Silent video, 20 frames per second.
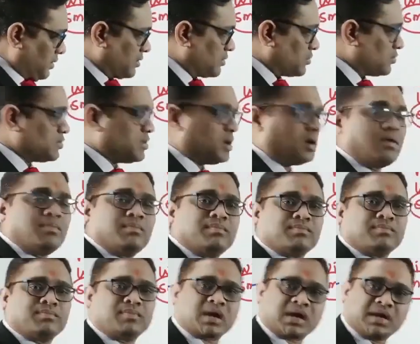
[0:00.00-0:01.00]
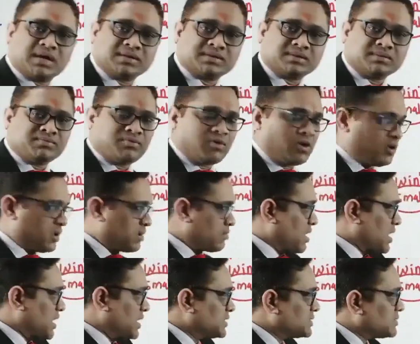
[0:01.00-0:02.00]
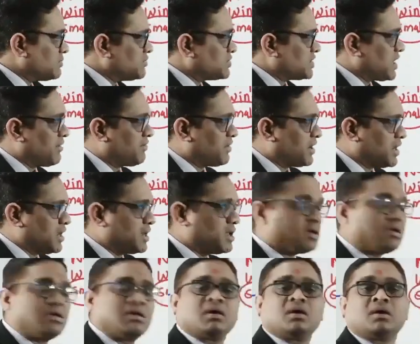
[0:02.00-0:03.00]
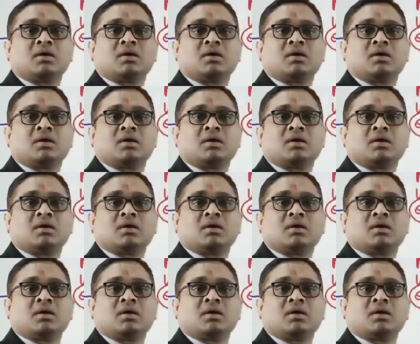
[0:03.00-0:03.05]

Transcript: do the mechanism, following mechanism which I have written here,